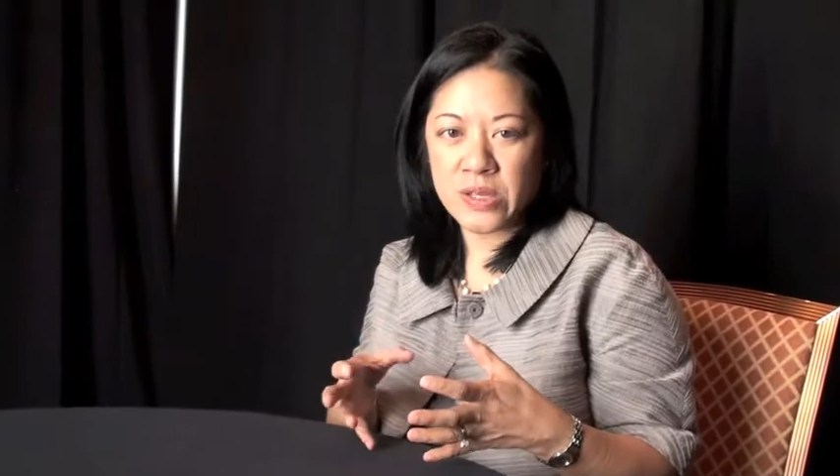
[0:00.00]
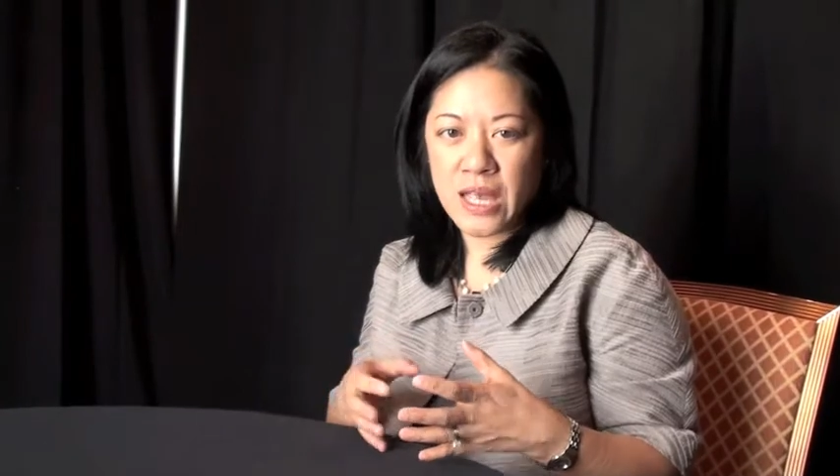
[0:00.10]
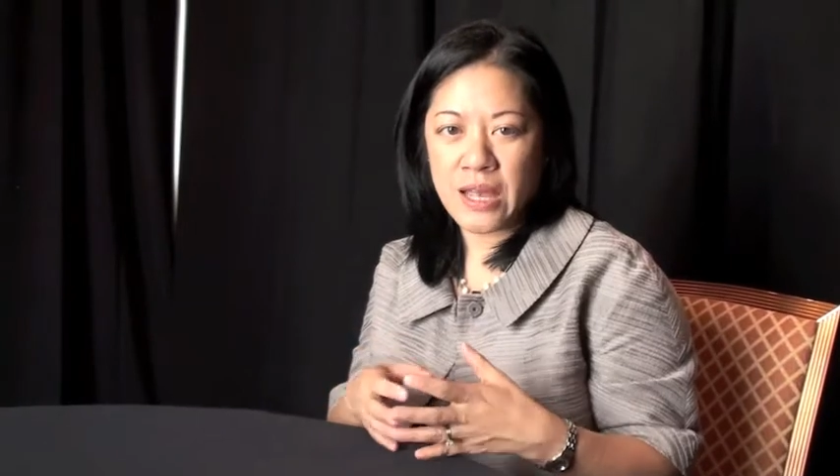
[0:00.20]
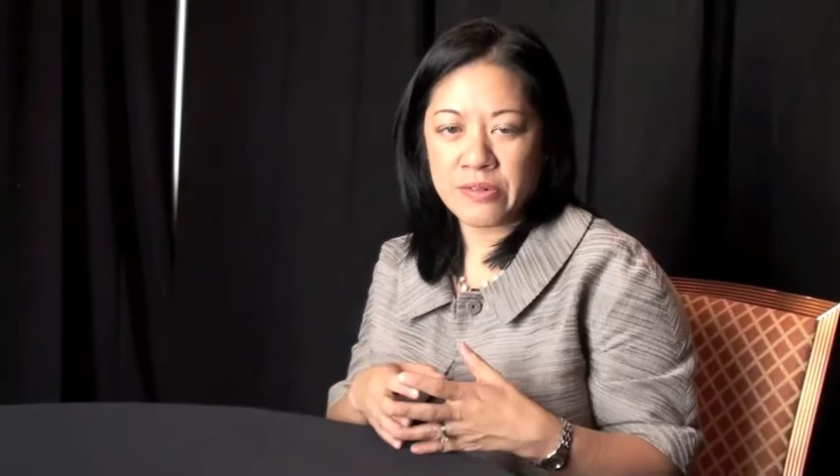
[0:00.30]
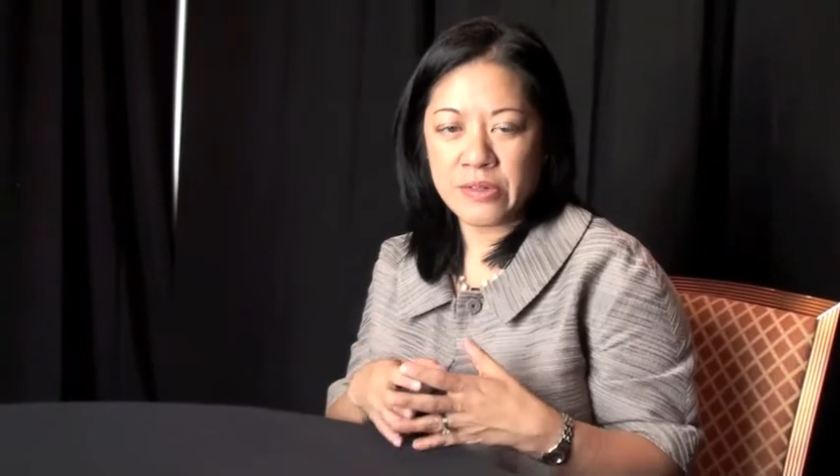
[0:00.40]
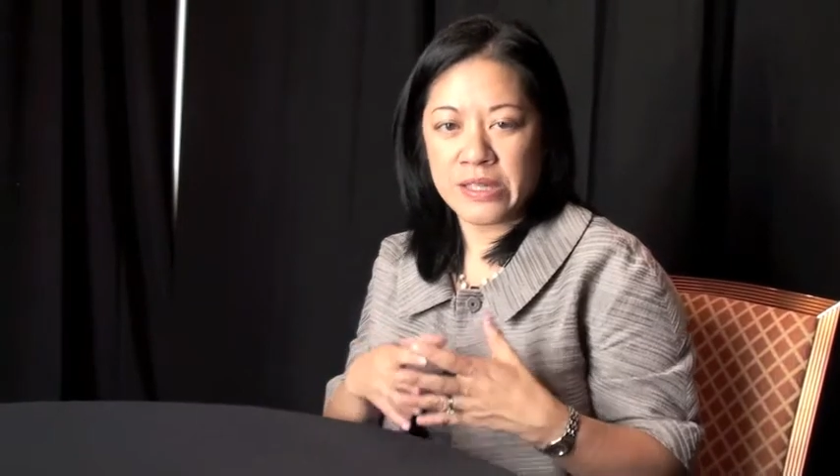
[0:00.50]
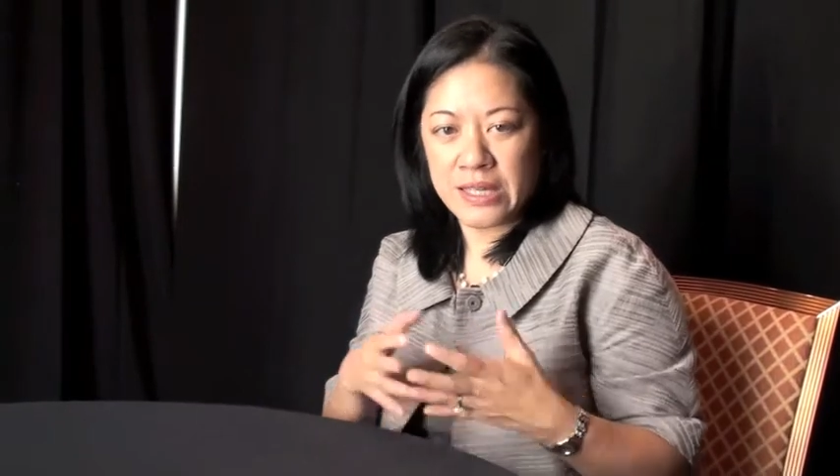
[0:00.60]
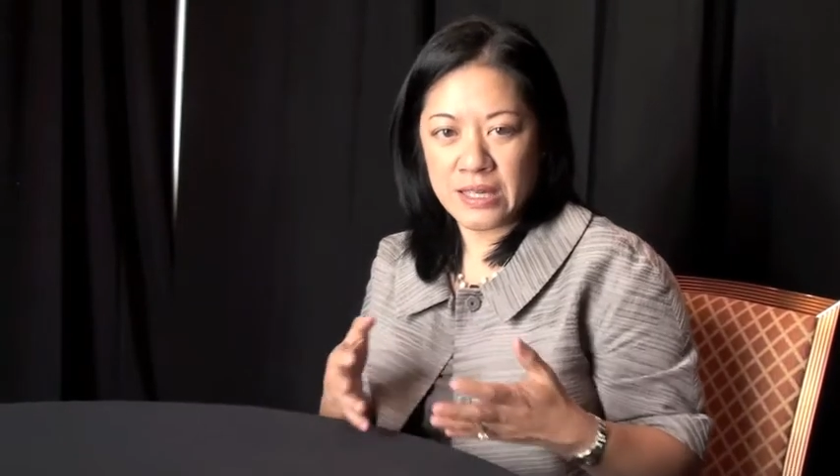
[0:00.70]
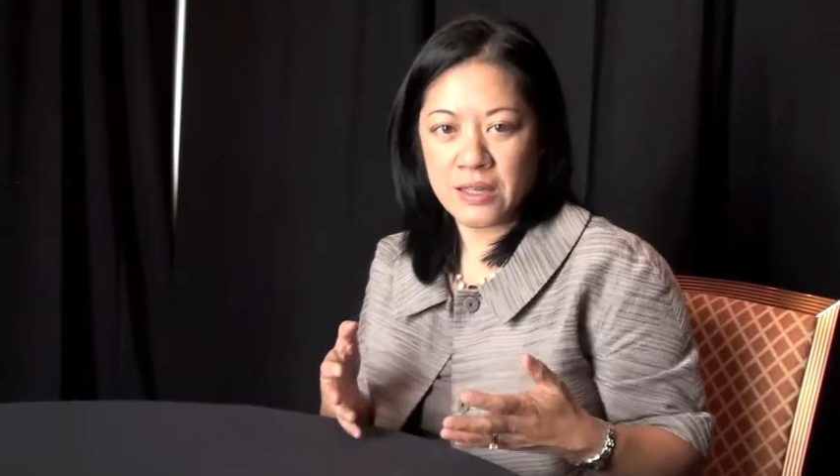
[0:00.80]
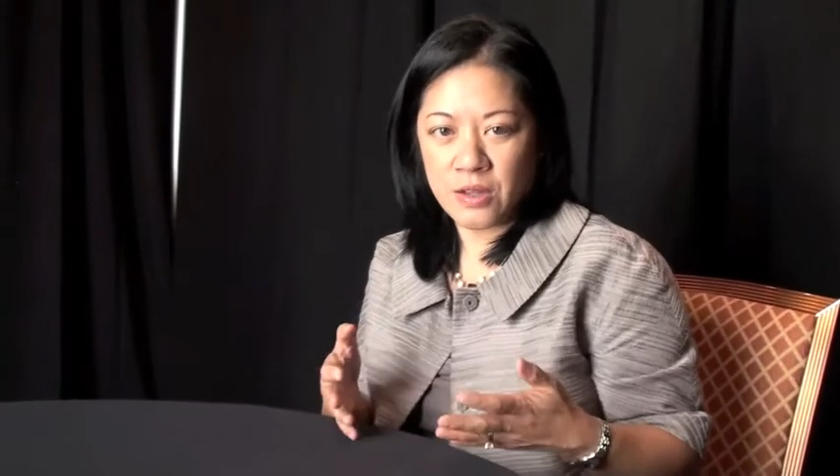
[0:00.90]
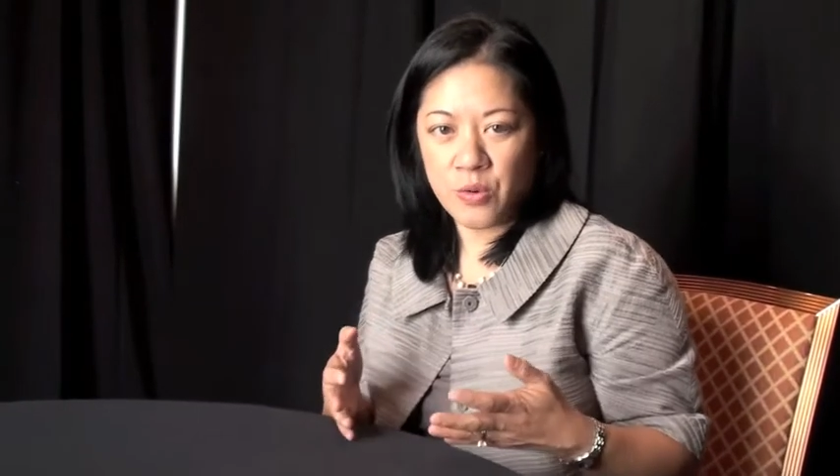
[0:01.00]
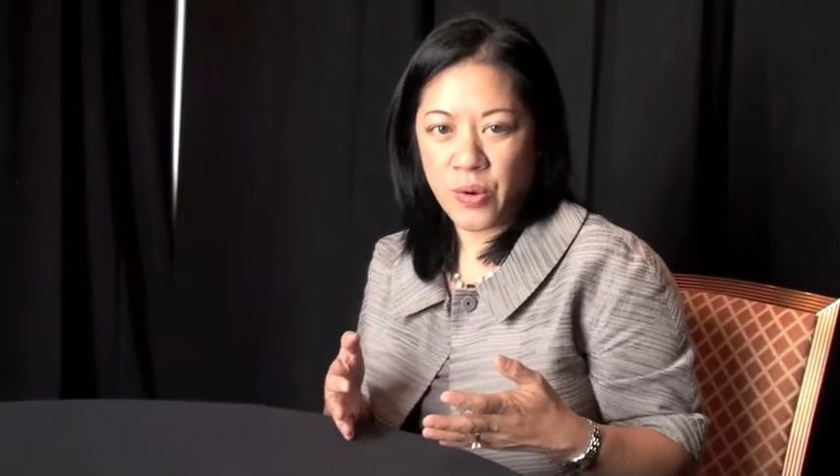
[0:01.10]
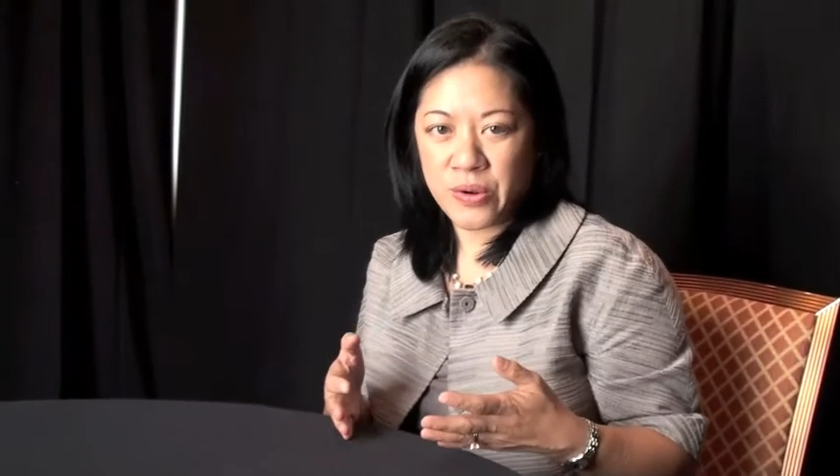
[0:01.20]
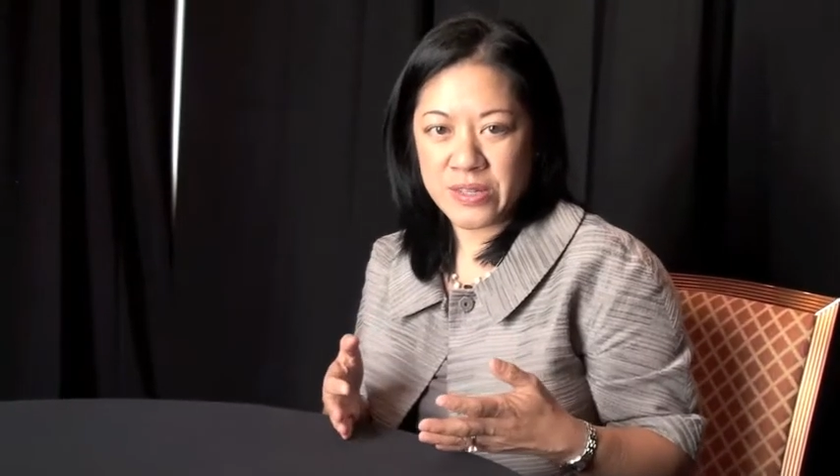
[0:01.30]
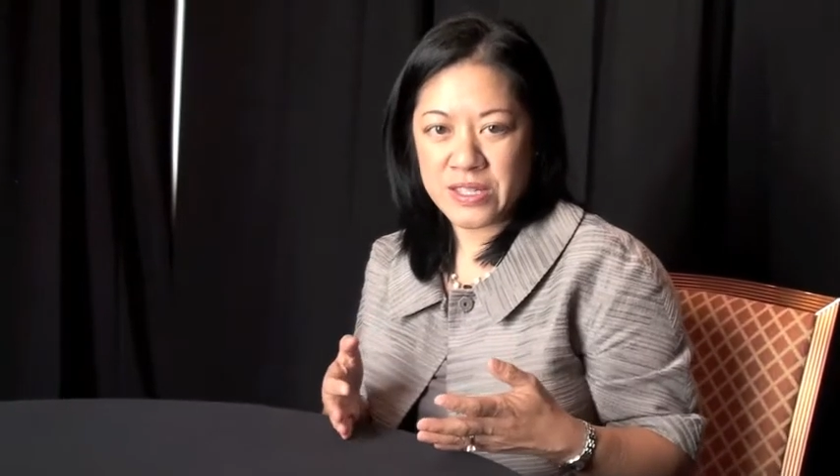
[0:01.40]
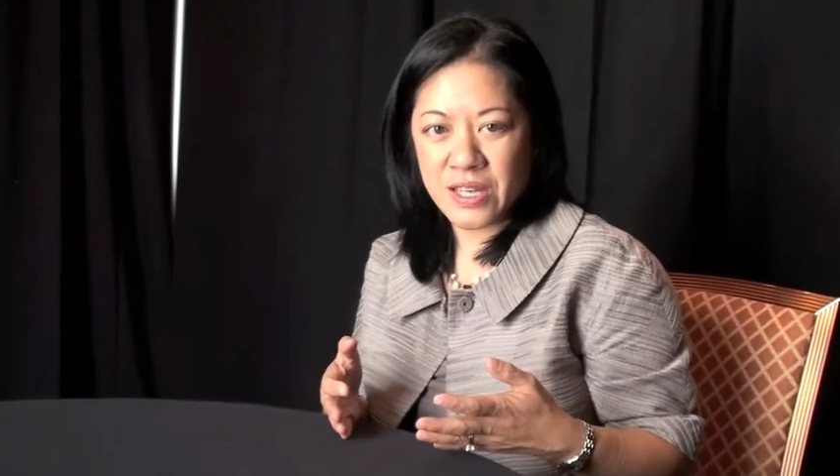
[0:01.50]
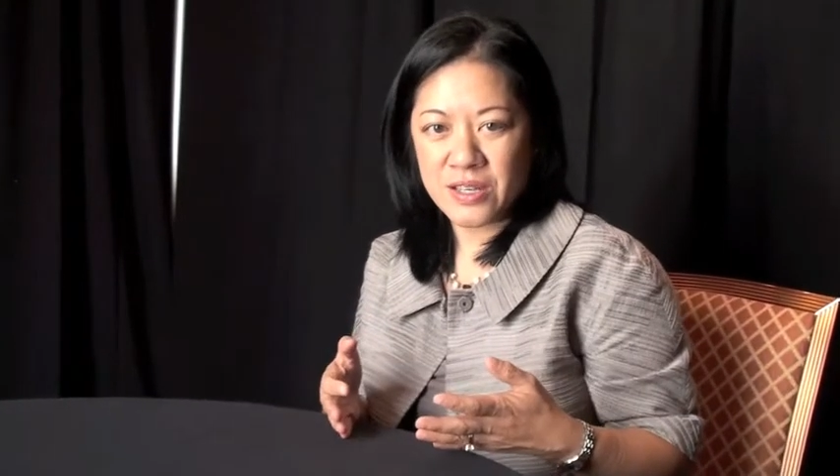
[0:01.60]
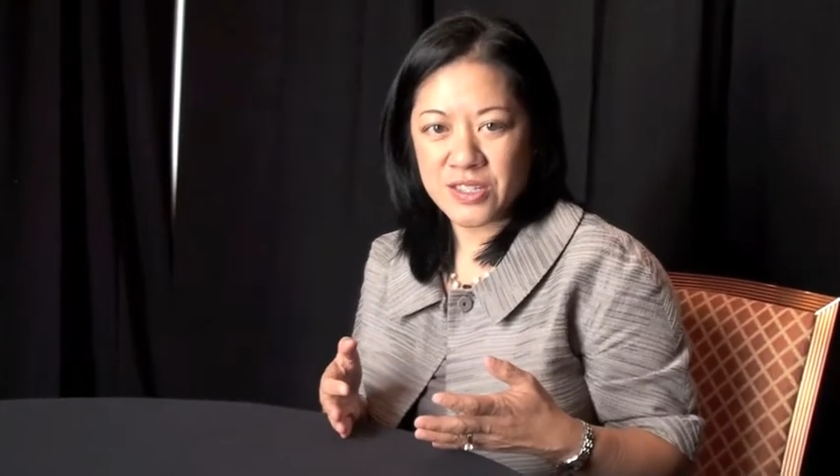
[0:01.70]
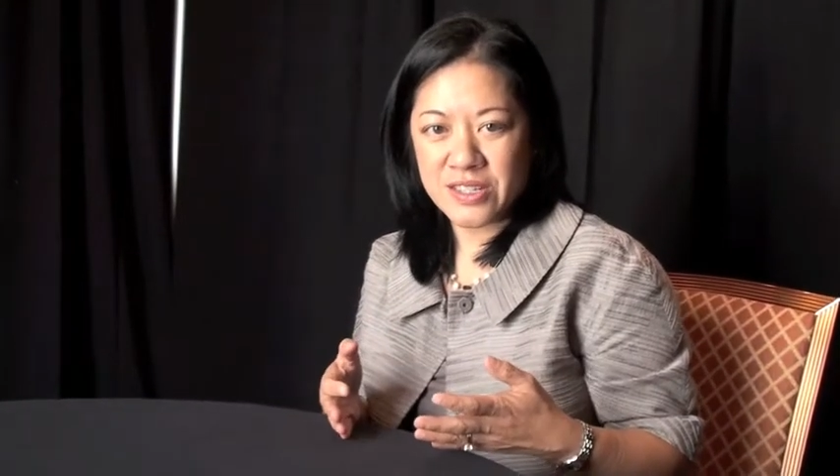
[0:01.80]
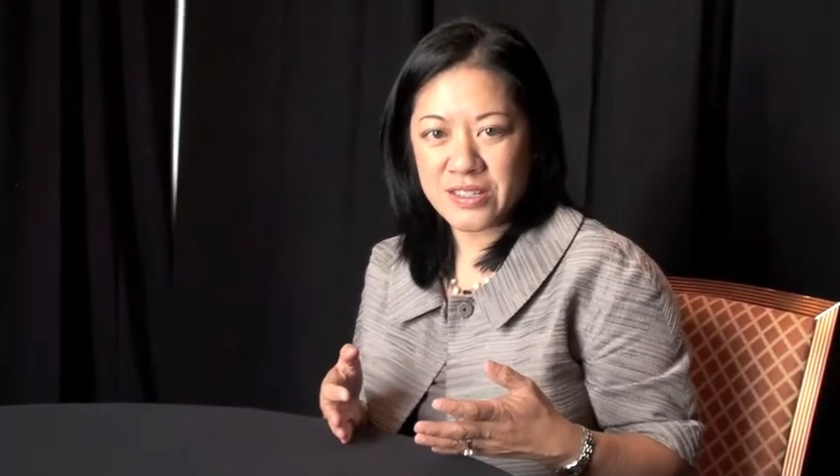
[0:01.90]
to have to lead the
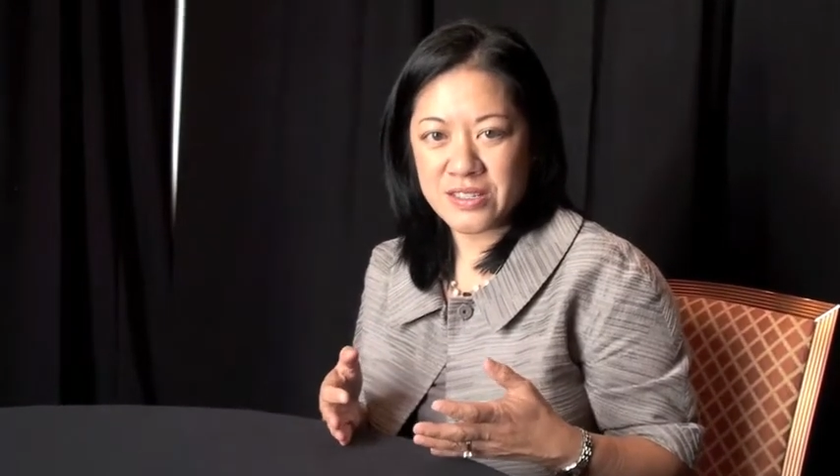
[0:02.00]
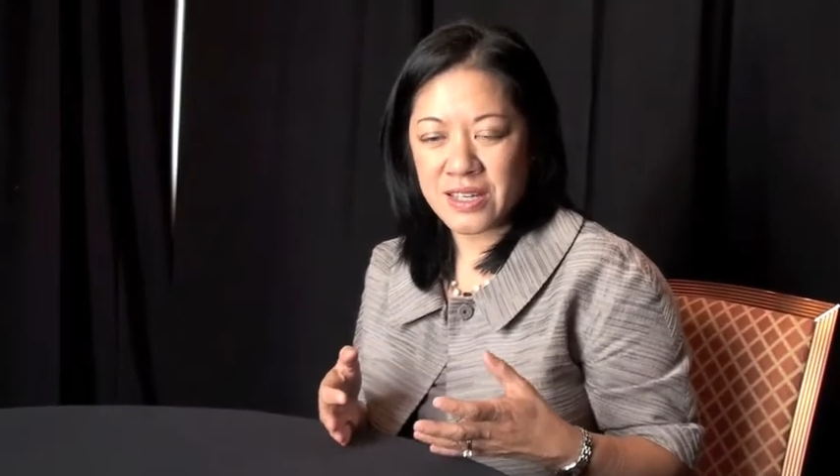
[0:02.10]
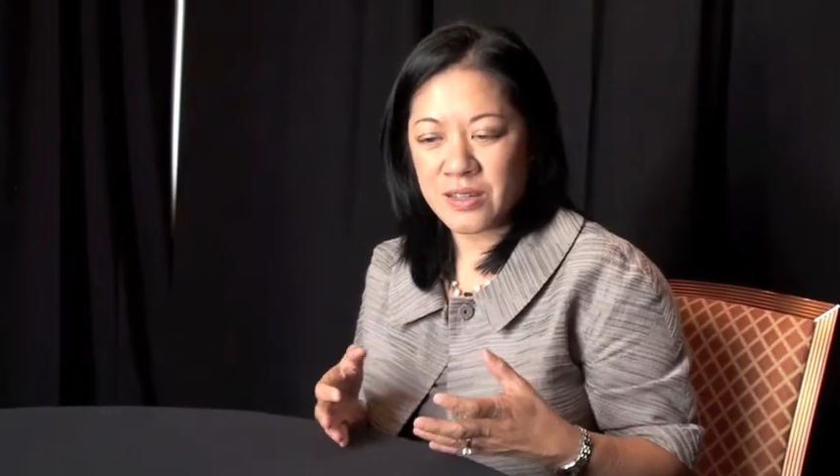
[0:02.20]
organizations